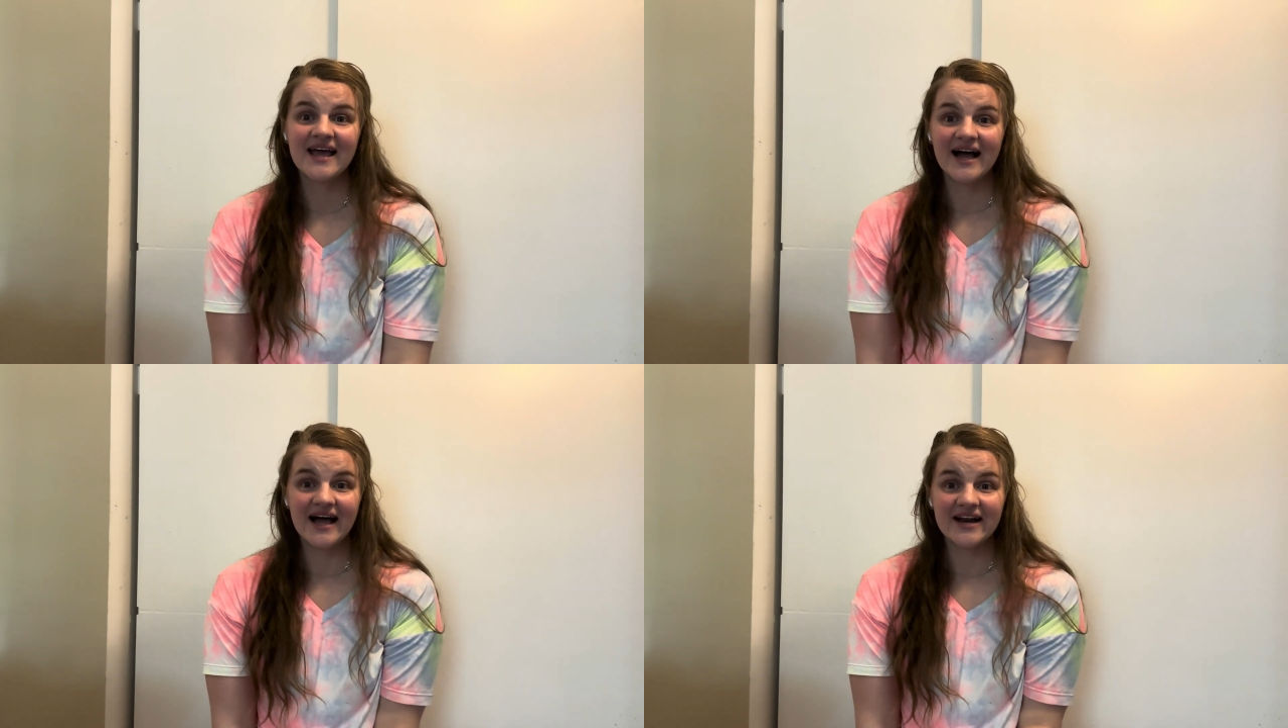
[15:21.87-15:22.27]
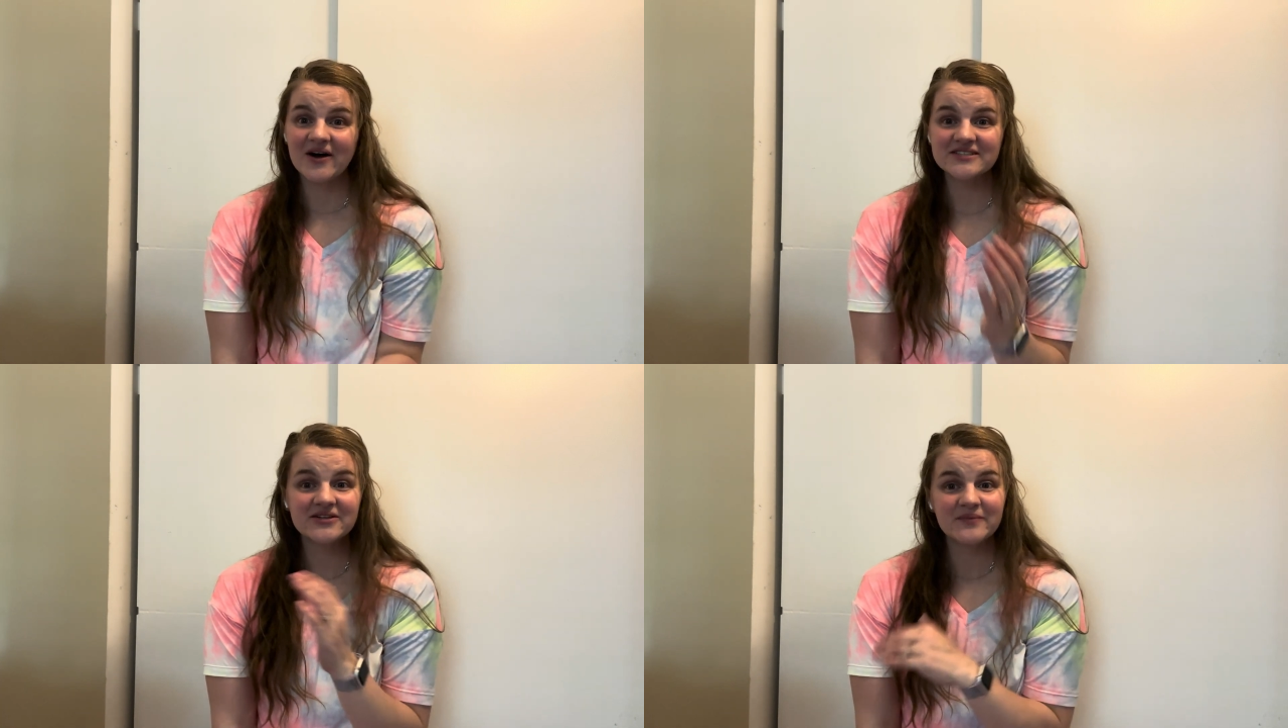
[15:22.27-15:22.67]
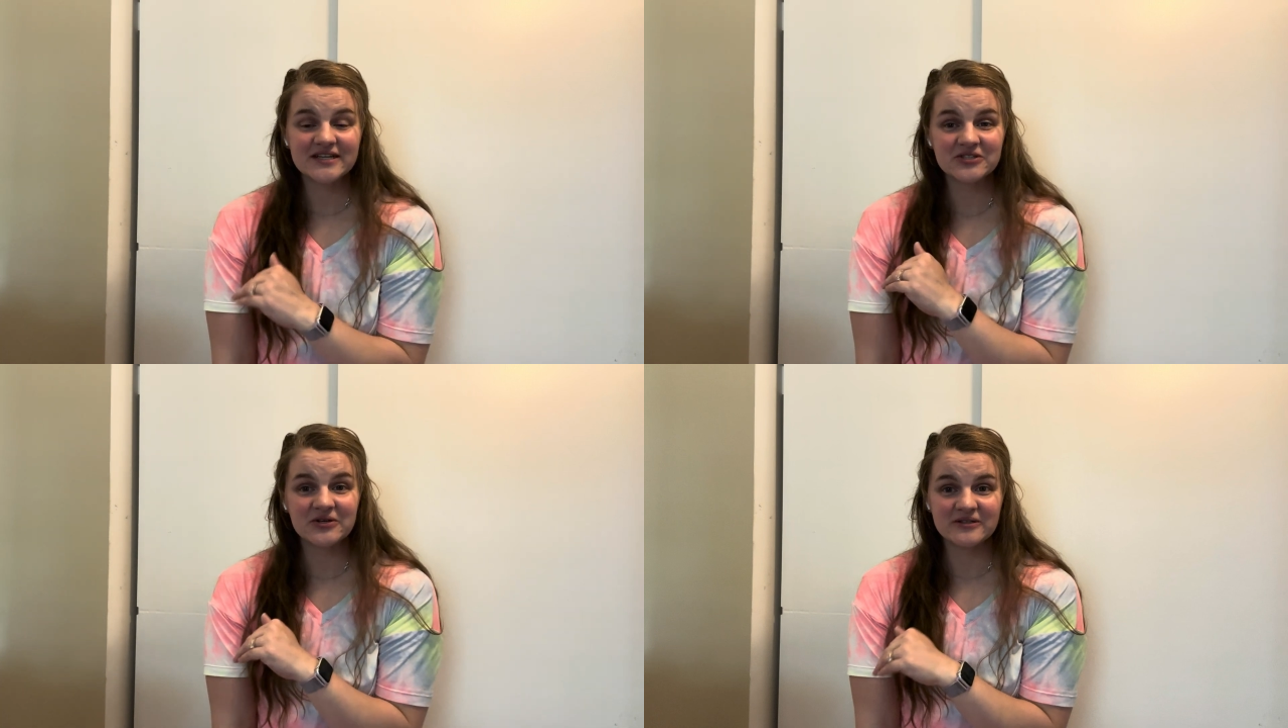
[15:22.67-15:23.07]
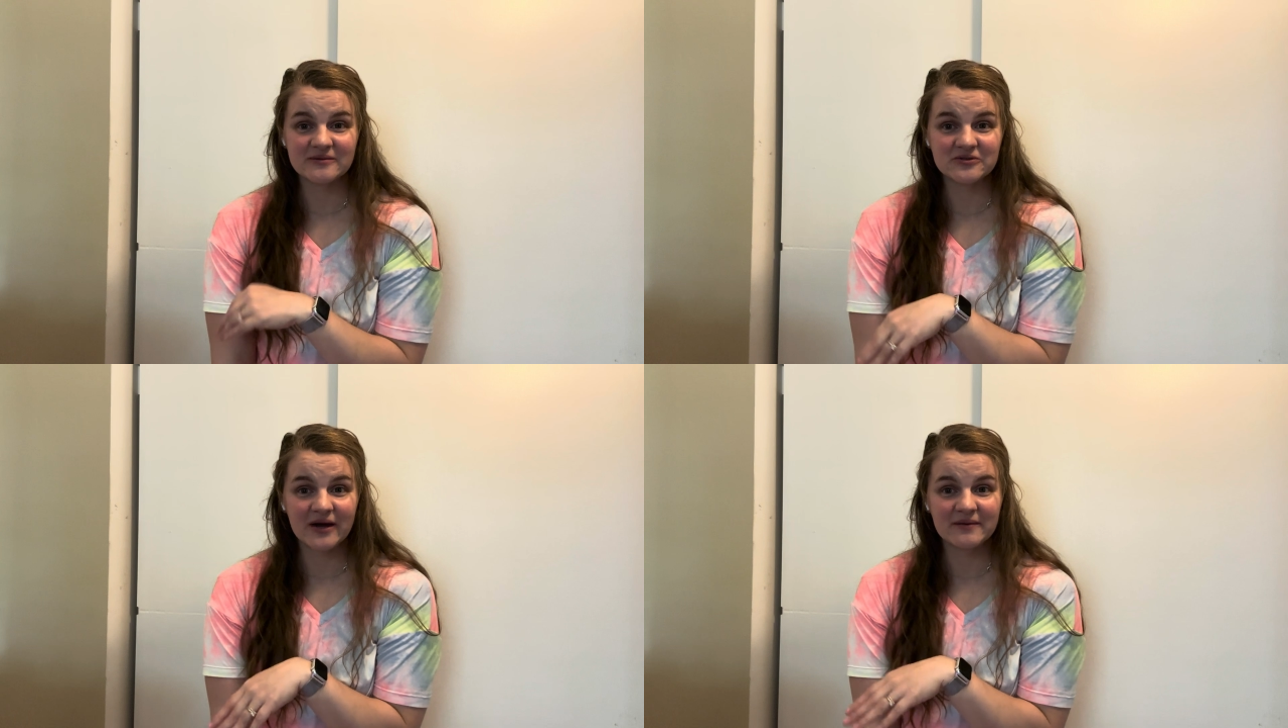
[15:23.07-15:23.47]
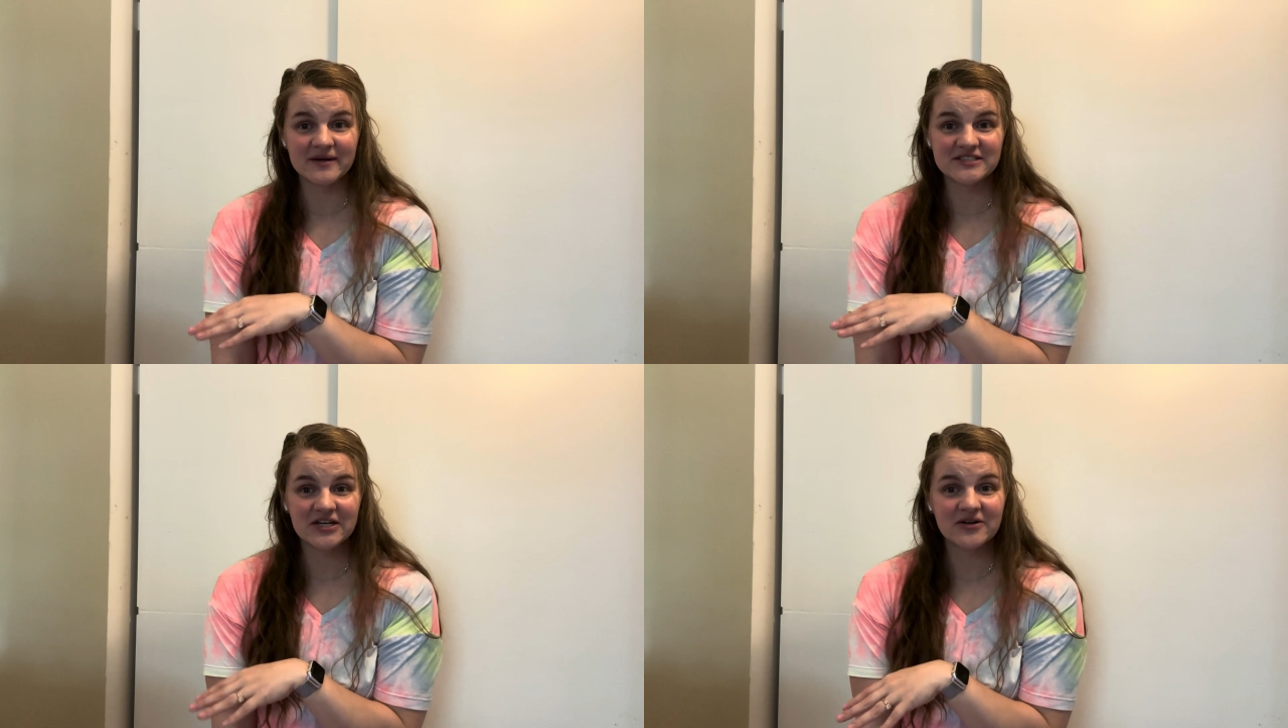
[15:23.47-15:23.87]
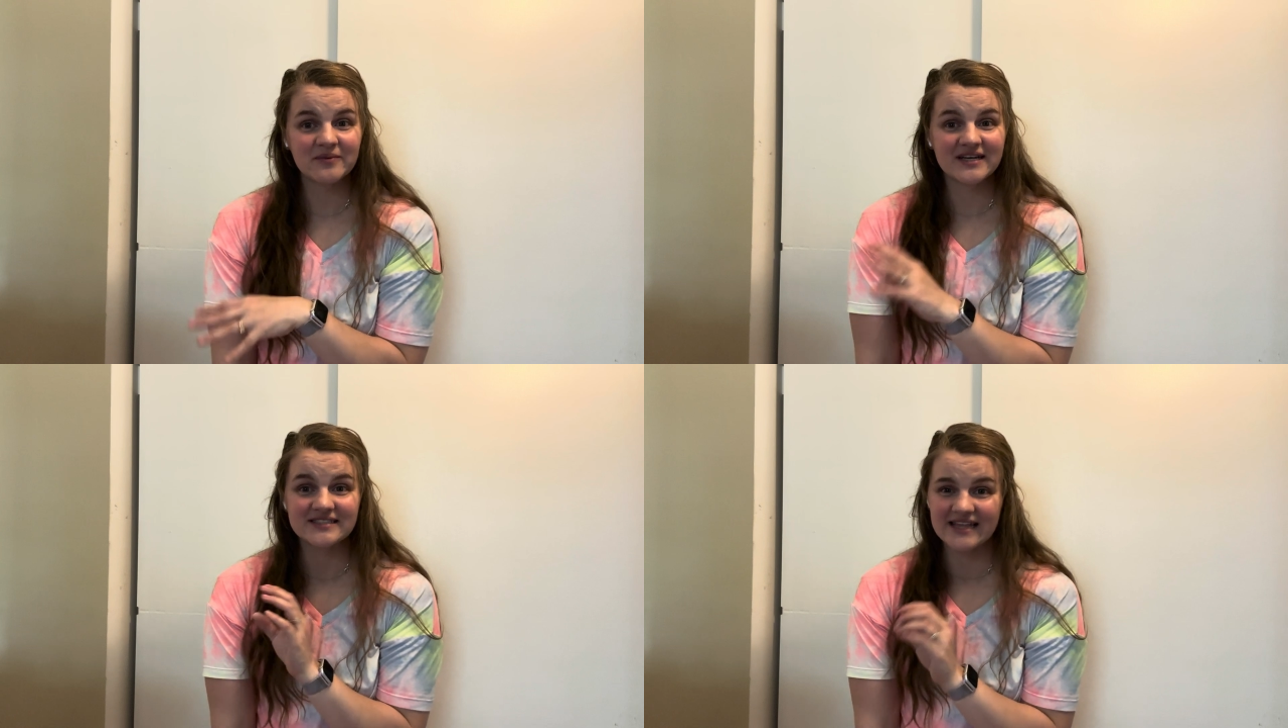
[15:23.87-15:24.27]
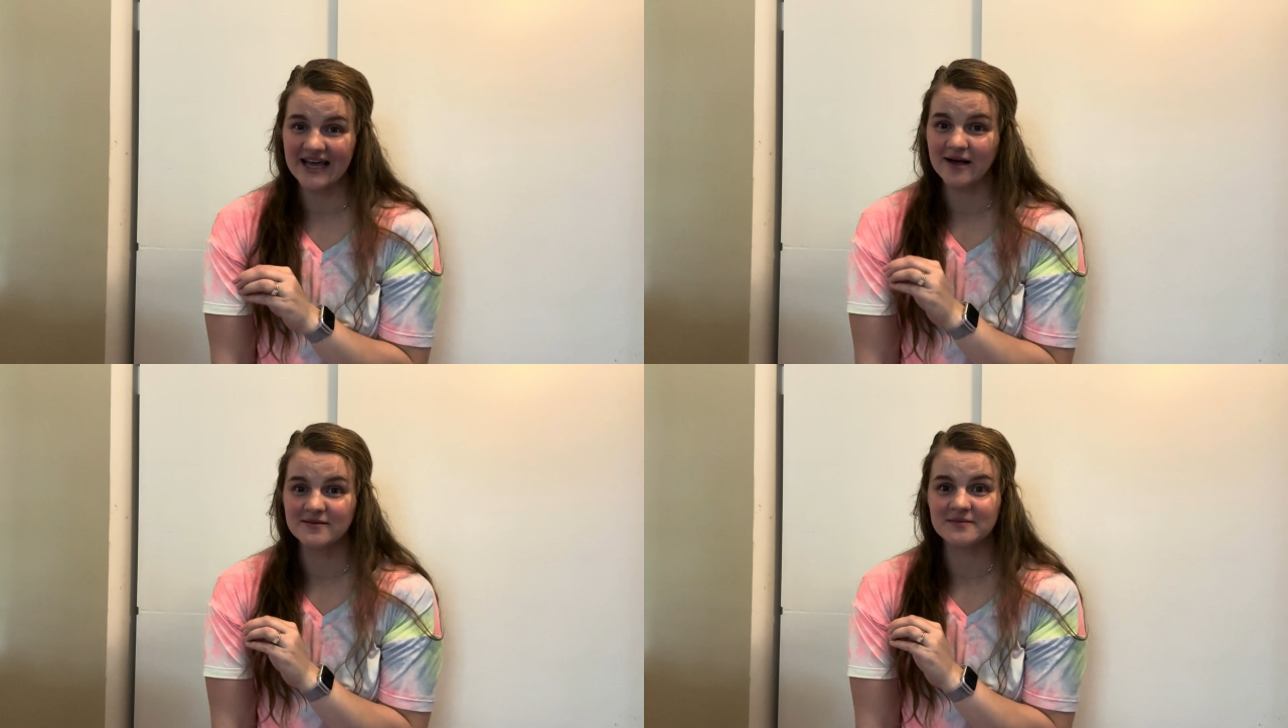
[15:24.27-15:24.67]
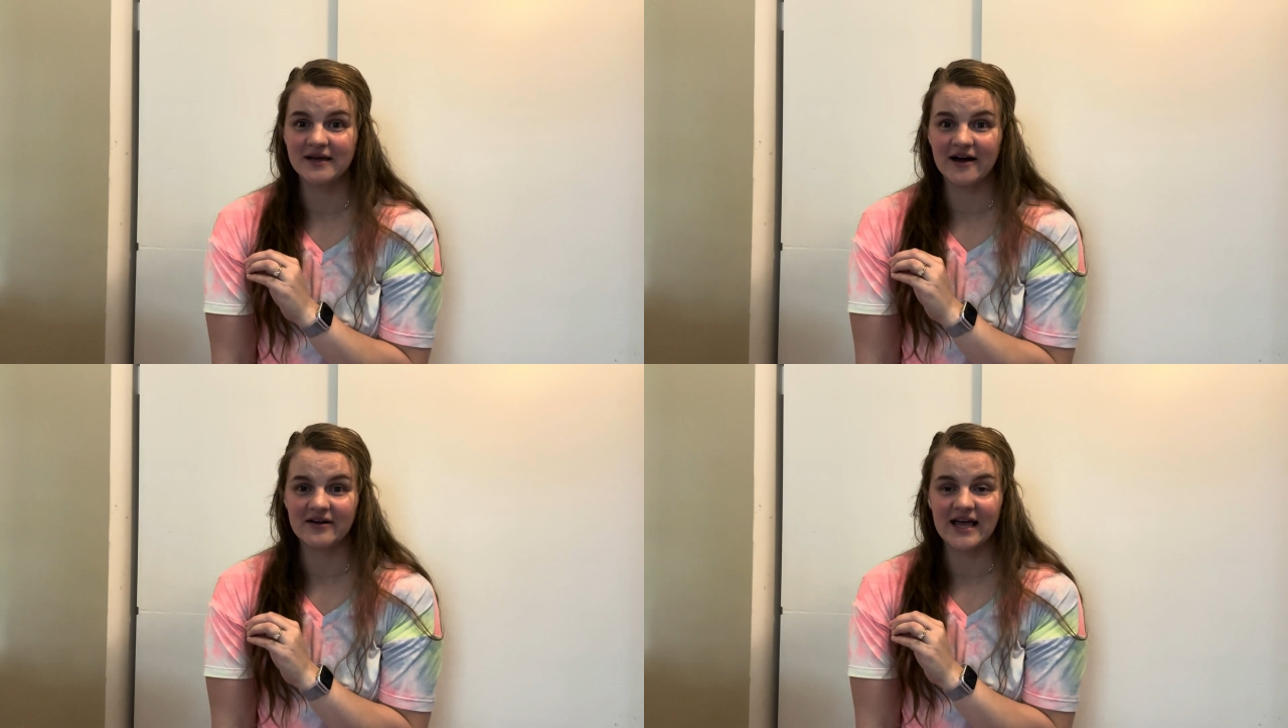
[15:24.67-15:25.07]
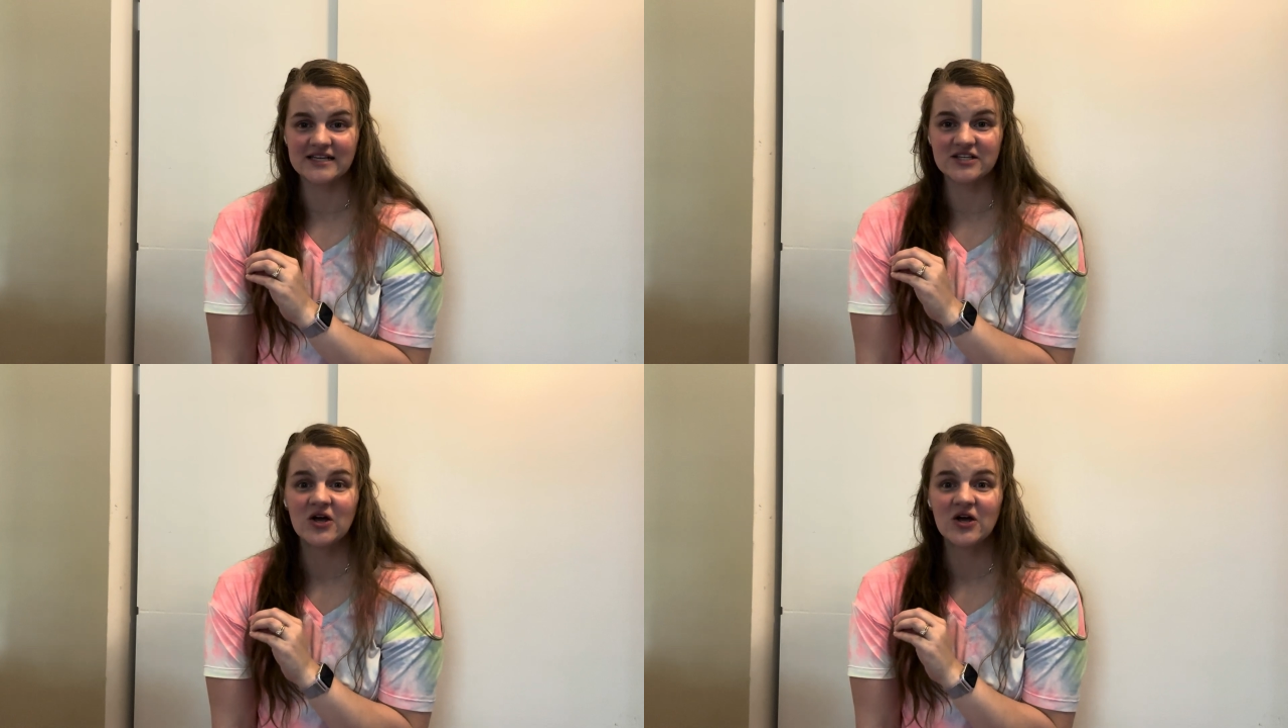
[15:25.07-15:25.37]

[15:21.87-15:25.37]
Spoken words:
And also make sure you subscribe to my channel because that helps me out as